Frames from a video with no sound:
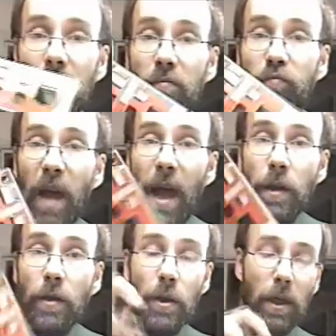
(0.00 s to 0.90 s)
package
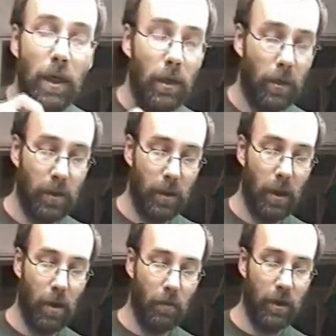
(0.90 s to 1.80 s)
of needles, and they
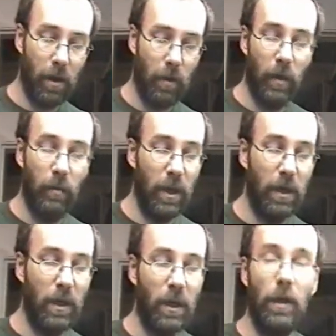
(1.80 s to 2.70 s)
always come with a big
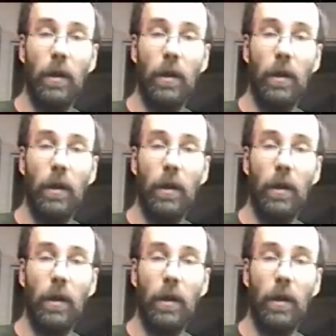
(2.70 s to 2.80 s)
needle.